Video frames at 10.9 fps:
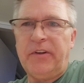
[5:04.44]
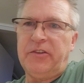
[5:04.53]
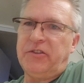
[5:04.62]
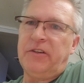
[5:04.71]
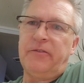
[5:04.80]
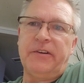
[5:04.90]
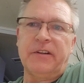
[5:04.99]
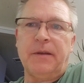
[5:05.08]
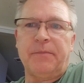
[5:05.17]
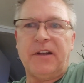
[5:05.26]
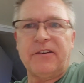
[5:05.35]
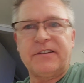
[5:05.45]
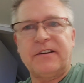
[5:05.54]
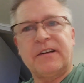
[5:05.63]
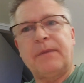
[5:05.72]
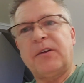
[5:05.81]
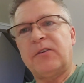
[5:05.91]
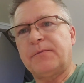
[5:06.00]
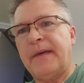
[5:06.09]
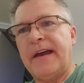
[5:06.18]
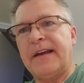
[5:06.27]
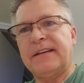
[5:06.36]
the generator a couple hours there, a couple hours
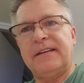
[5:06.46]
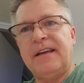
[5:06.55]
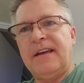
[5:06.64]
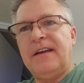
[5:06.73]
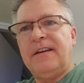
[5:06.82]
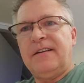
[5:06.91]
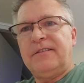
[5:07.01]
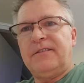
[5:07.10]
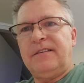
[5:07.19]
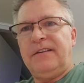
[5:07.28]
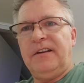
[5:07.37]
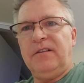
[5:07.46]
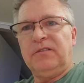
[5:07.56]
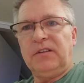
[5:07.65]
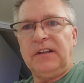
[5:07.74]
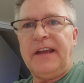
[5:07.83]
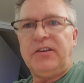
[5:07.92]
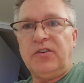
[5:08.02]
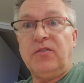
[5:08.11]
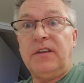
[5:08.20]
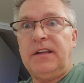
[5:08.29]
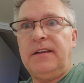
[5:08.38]
back, and a little light
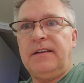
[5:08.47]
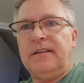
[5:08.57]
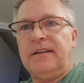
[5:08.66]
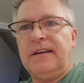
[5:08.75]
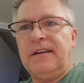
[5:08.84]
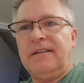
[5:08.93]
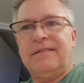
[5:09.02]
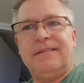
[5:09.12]
duty, and